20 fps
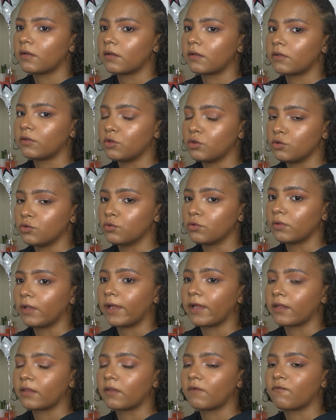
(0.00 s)
you like
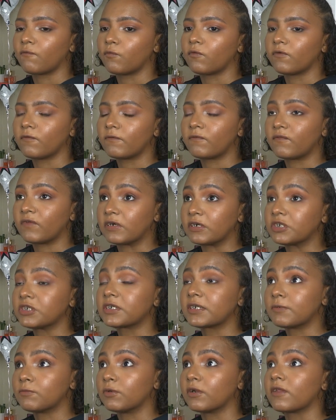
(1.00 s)
the
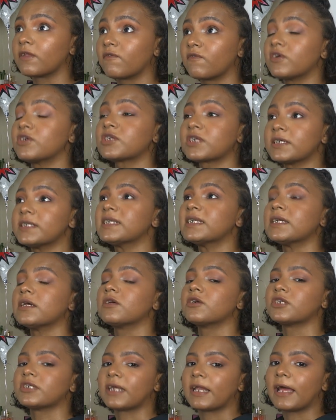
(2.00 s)
first one of the first
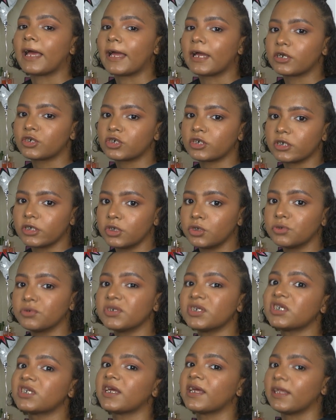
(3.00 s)
concealers that I actually
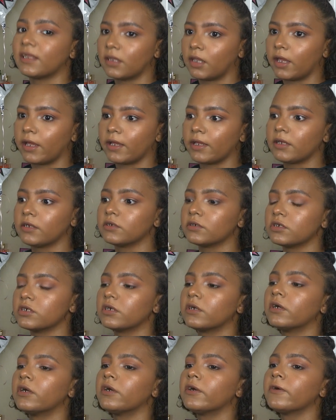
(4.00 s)
used and liked.
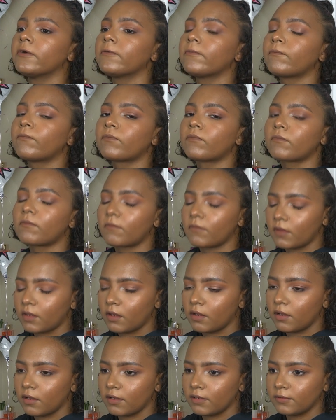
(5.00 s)

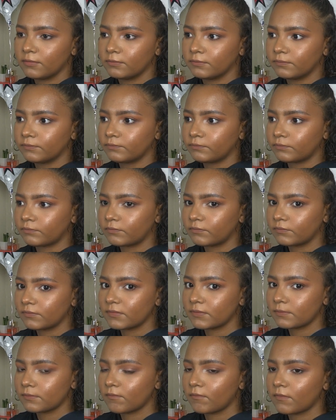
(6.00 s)
Um
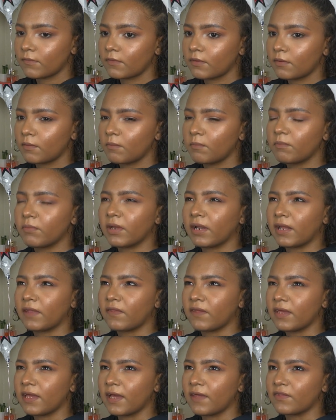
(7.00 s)
but I
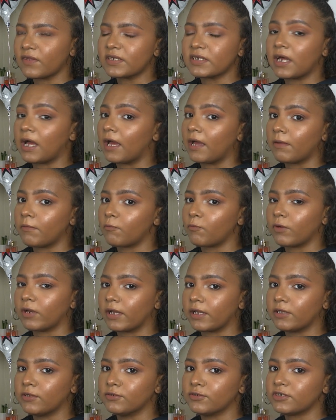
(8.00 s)
think at the time when I
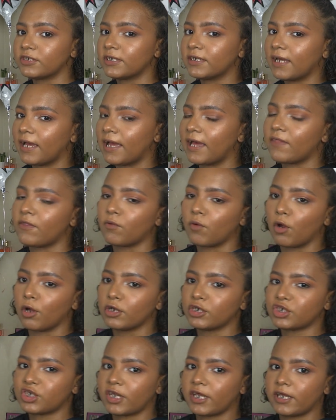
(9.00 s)
used it I had the wrong
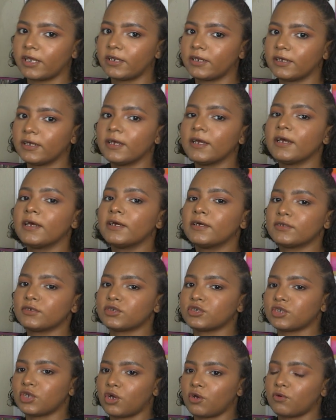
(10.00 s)
shade.
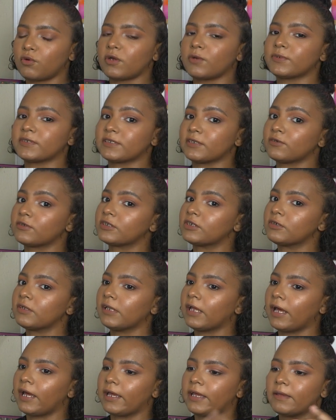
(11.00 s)
So it was a little too
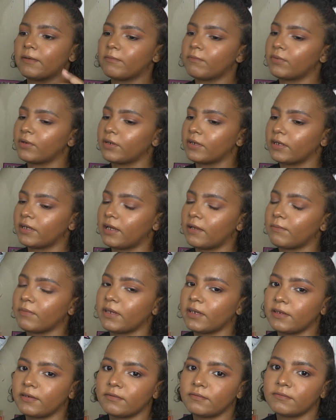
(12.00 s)
light, but I
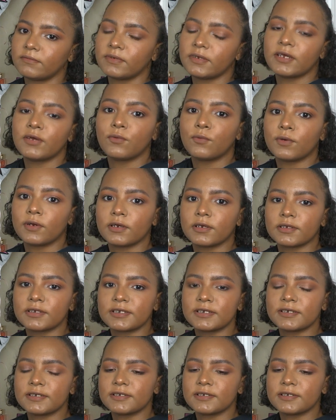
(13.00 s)
mean it worked.